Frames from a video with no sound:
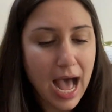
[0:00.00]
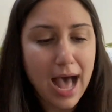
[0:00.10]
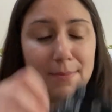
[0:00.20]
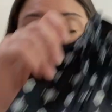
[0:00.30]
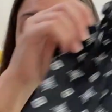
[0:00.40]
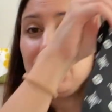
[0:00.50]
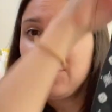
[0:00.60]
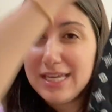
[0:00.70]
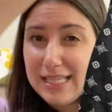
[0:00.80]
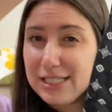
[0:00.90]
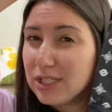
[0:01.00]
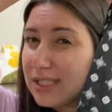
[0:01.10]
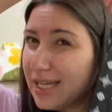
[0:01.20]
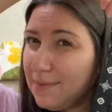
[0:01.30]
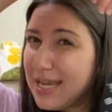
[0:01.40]
I do think this is
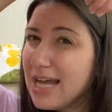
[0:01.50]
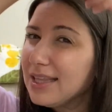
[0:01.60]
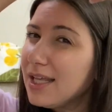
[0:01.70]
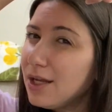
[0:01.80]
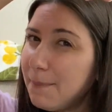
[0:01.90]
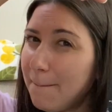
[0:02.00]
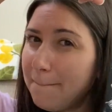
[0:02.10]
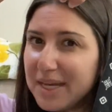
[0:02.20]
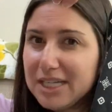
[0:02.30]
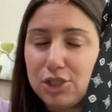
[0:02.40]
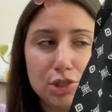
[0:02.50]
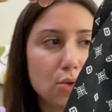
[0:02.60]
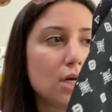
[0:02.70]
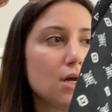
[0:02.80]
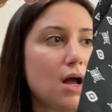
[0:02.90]
going to be a little bit
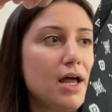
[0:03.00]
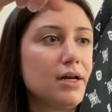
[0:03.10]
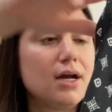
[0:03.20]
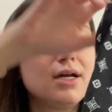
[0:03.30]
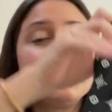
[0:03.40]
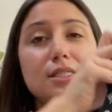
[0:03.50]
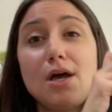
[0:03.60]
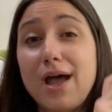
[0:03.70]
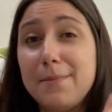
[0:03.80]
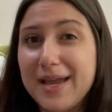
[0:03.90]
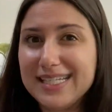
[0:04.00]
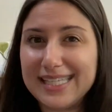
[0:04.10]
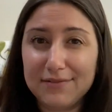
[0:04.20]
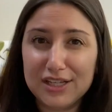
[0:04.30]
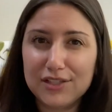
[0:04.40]
shorter on her, so I might
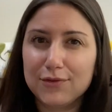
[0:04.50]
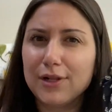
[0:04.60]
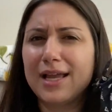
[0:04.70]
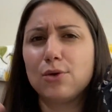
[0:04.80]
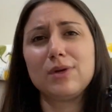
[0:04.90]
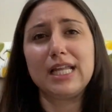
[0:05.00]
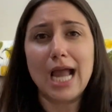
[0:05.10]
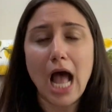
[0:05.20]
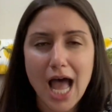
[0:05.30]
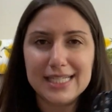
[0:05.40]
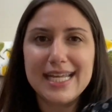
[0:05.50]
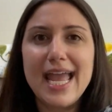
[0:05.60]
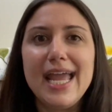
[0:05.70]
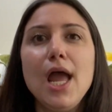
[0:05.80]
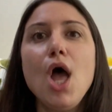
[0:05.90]
save this for like a really hot day